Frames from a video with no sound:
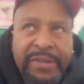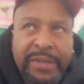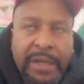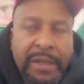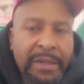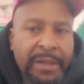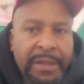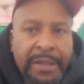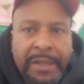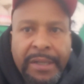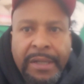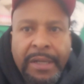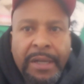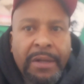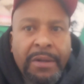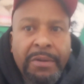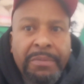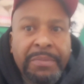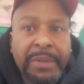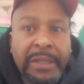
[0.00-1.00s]
uh,
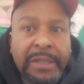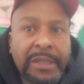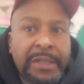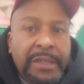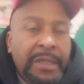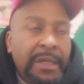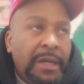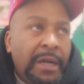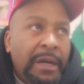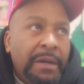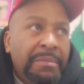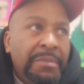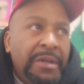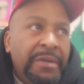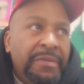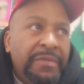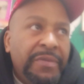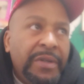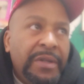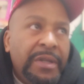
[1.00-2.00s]
Canelo beat the shit out of
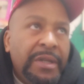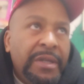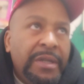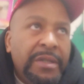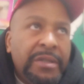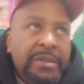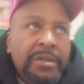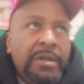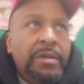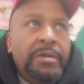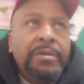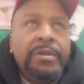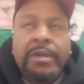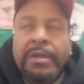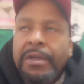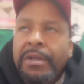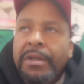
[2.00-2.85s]
Benavidez, though.